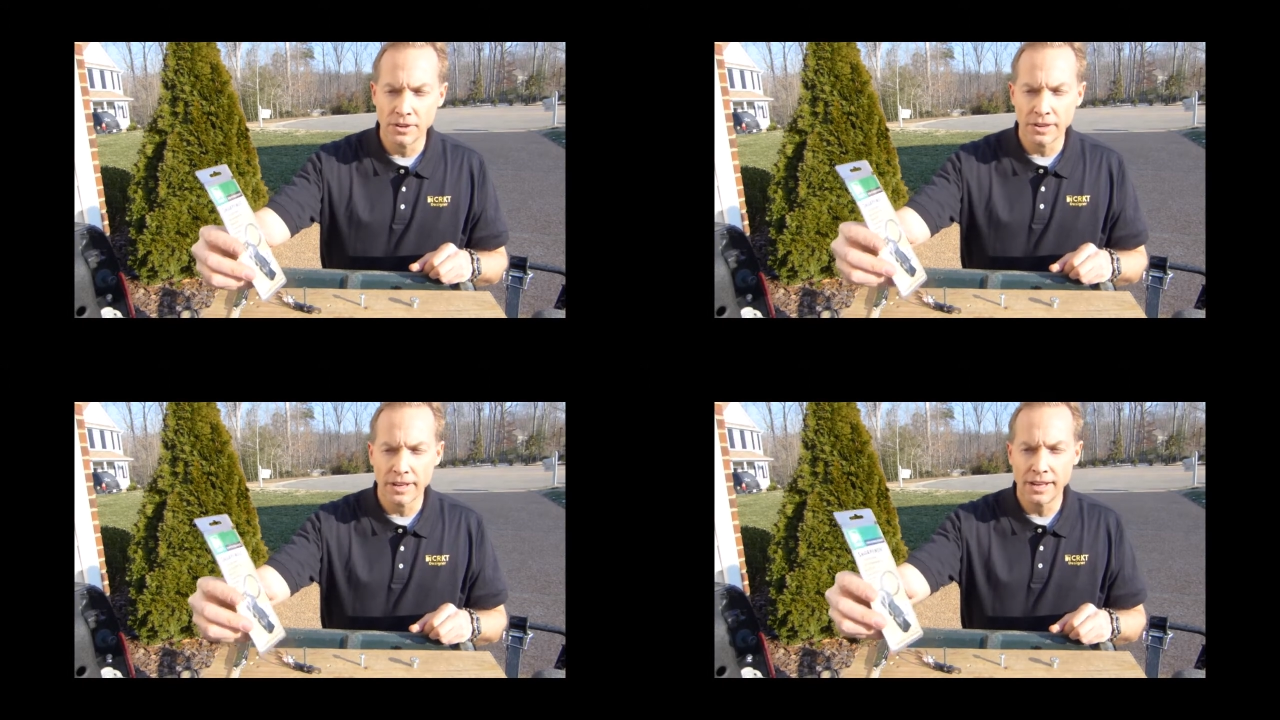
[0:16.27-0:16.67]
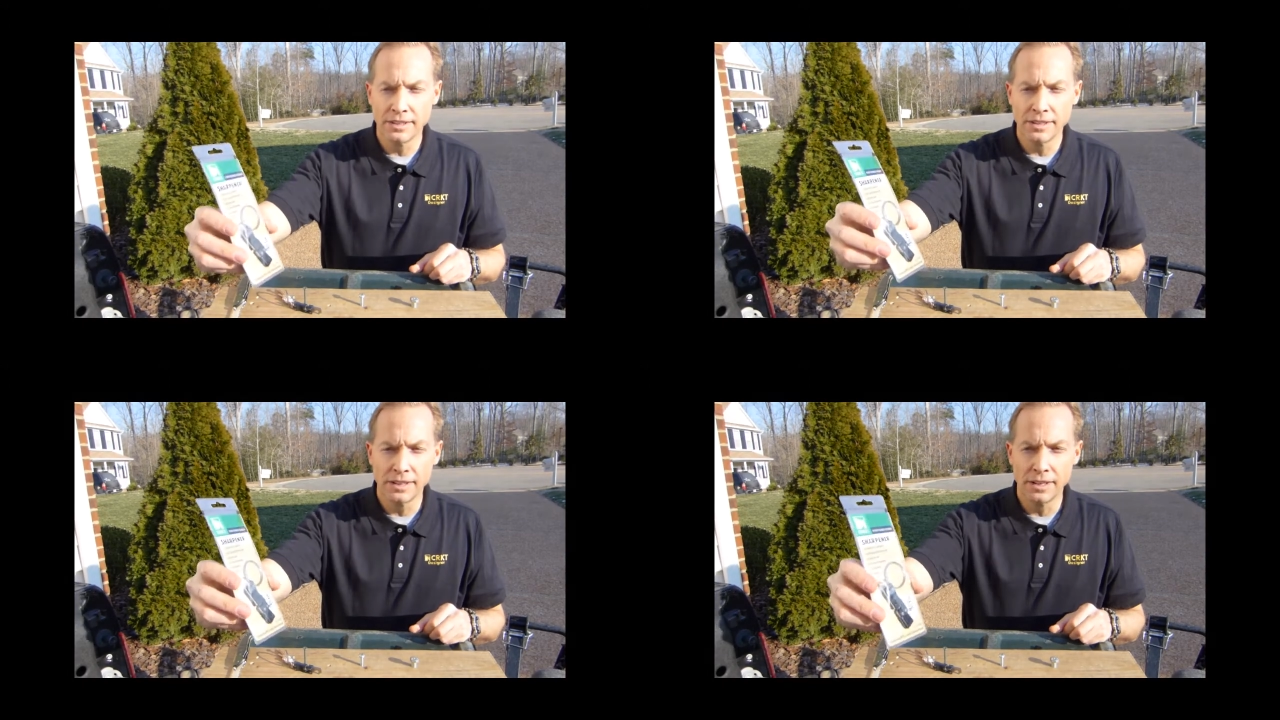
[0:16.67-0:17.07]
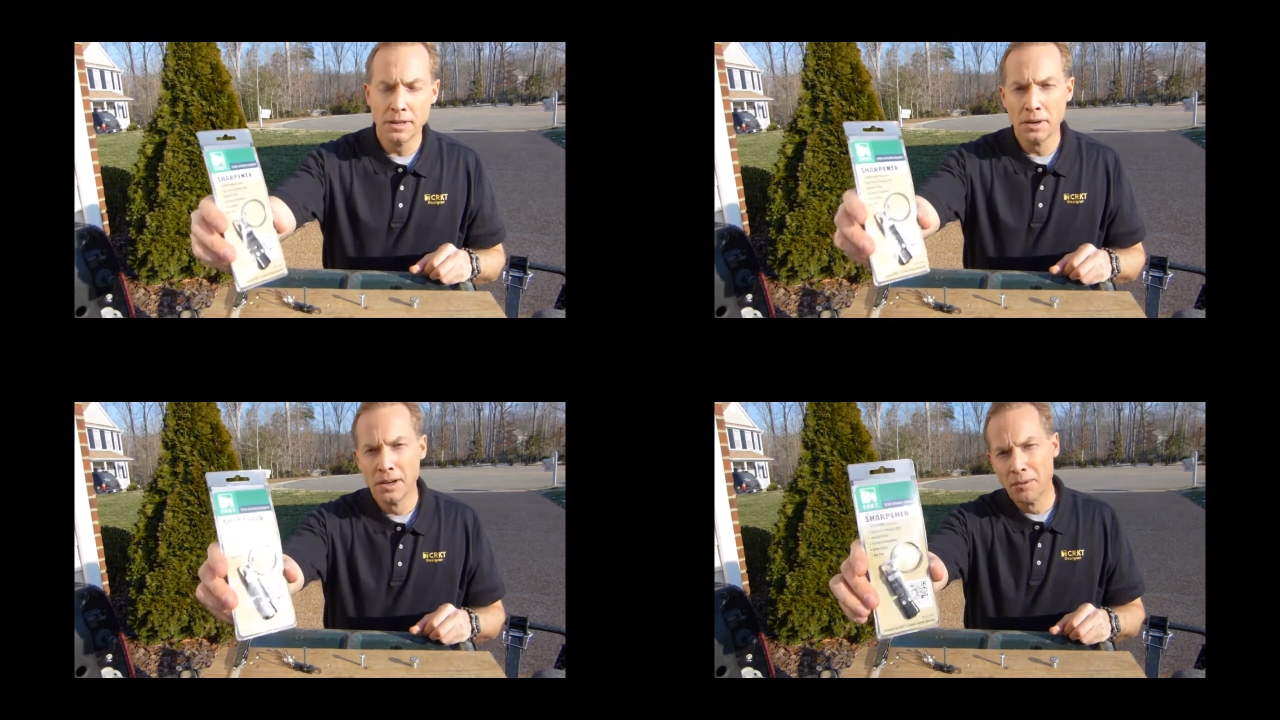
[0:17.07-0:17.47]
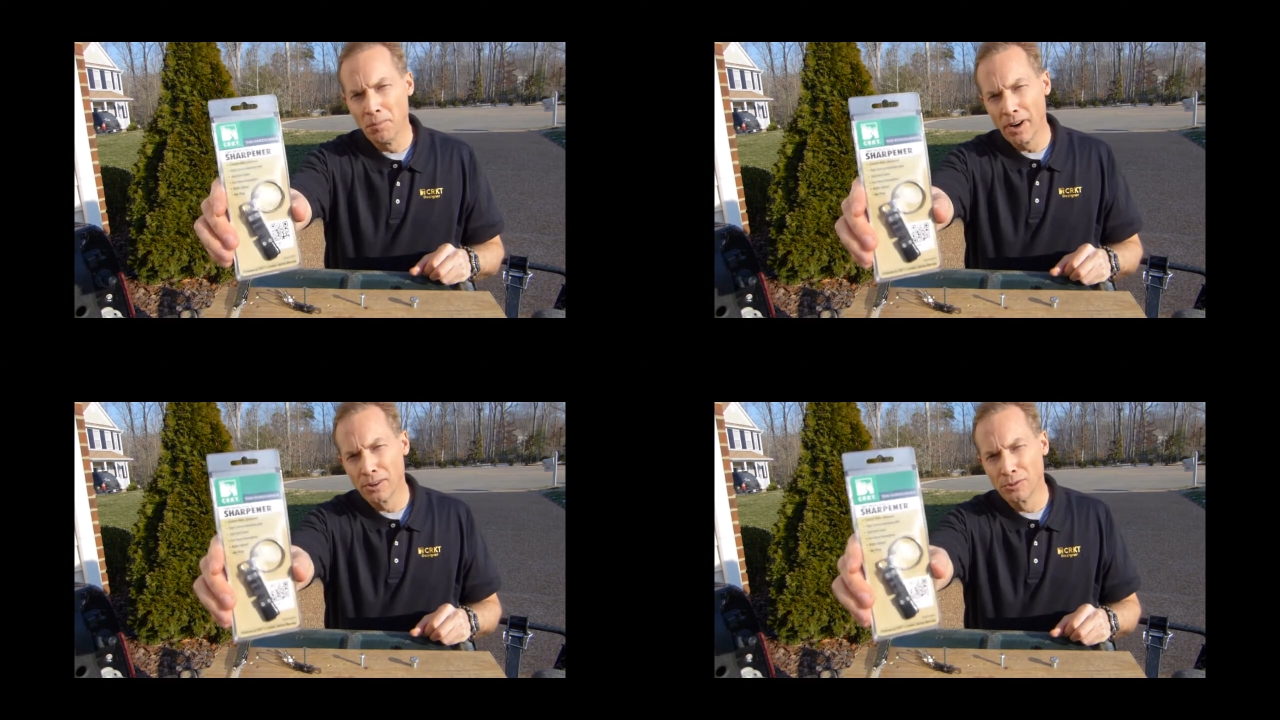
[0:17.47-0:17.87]
R K T
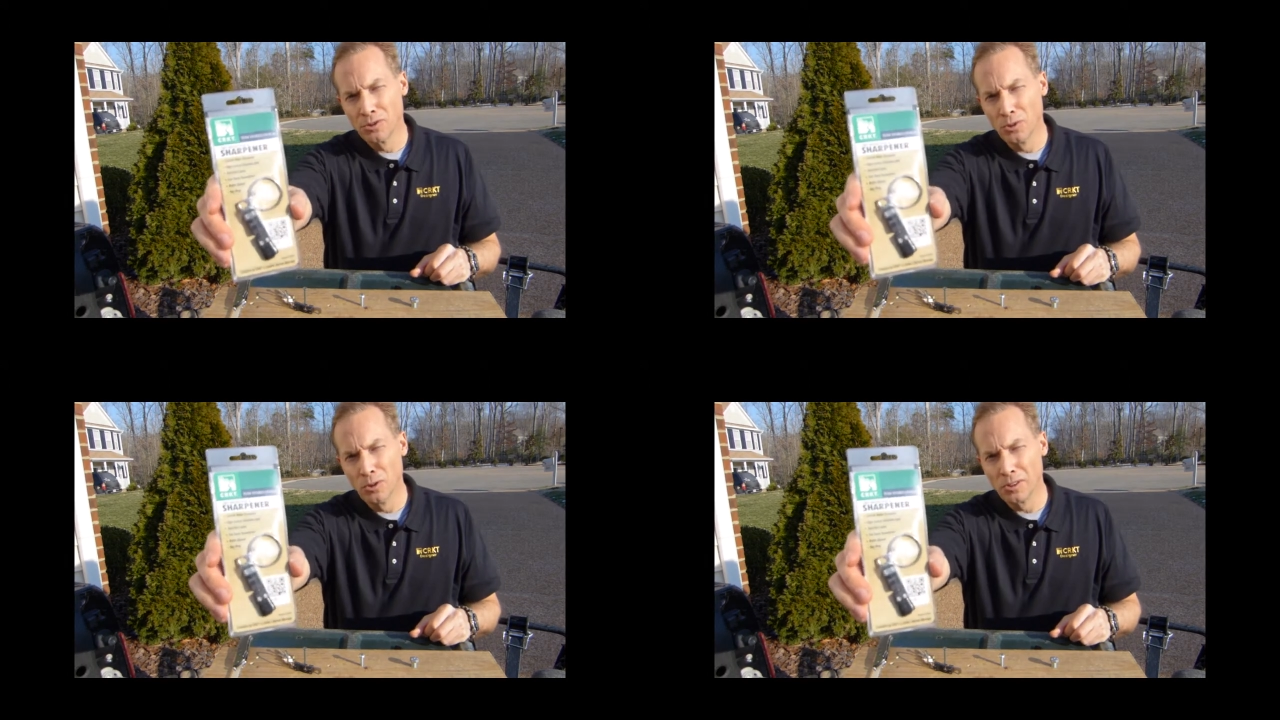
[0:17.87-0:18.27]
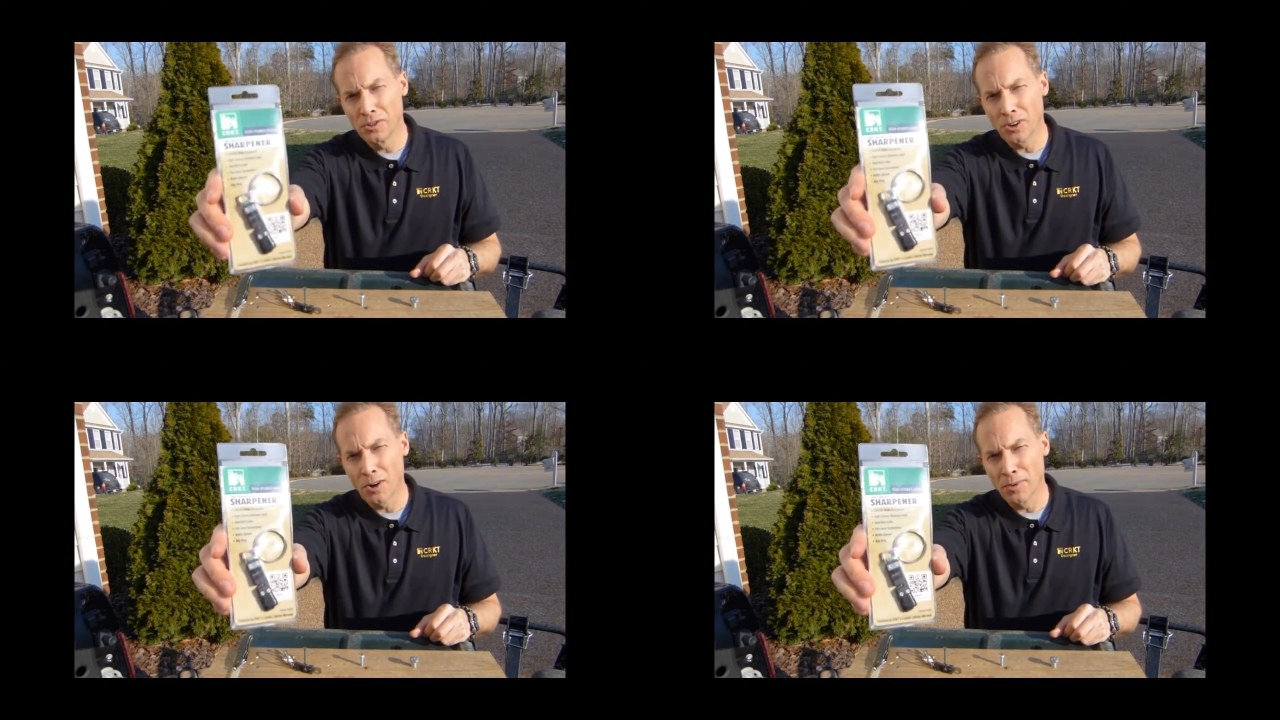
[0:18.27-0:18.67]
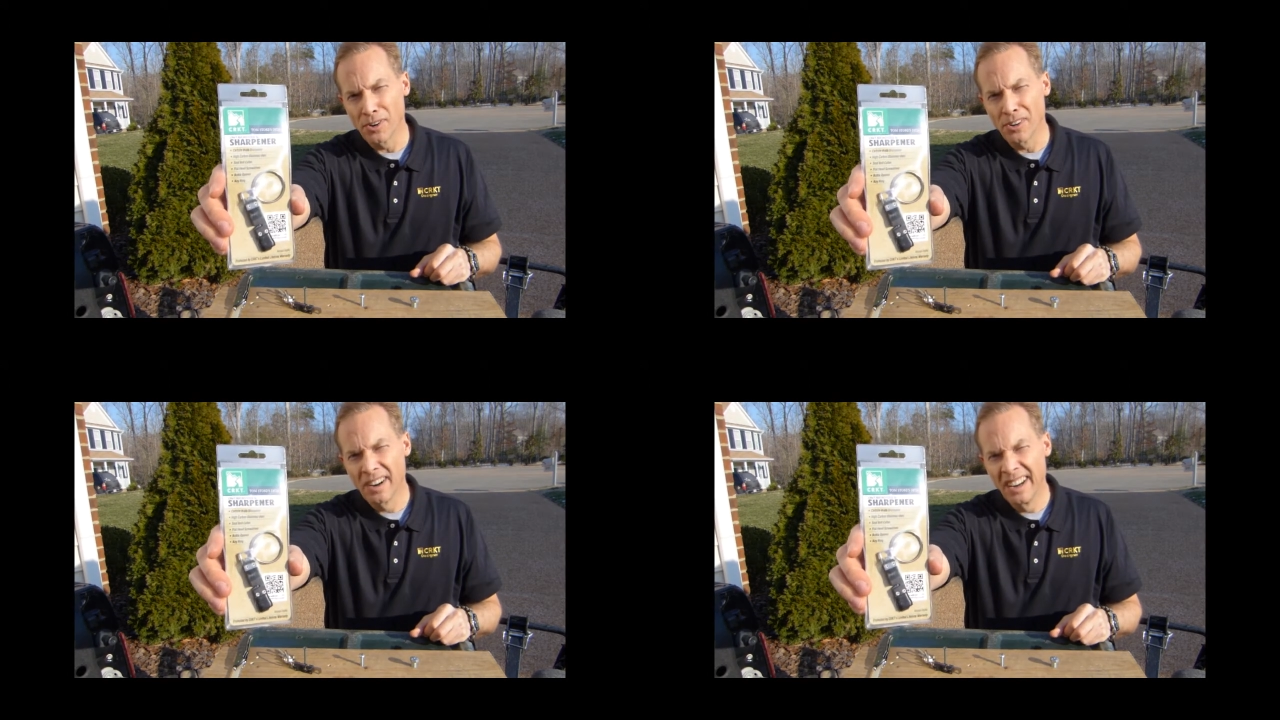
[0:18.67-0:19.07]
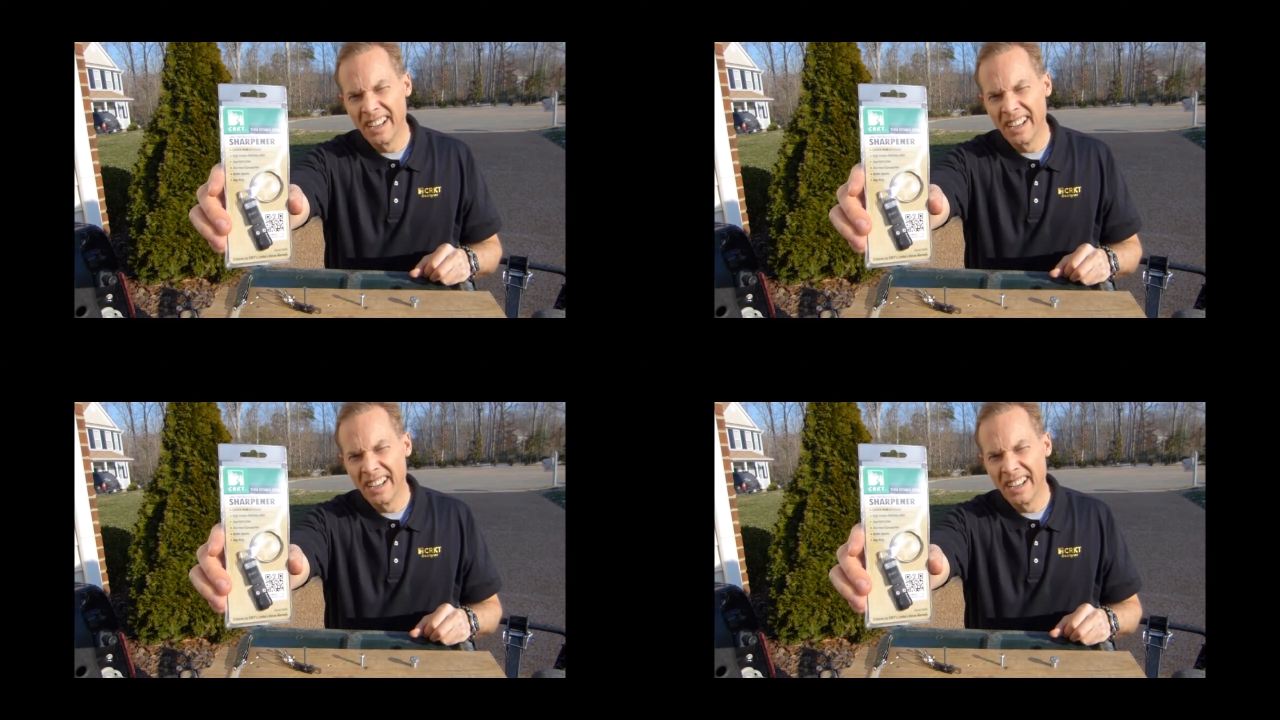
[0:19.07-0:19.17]
micro tool and sharpener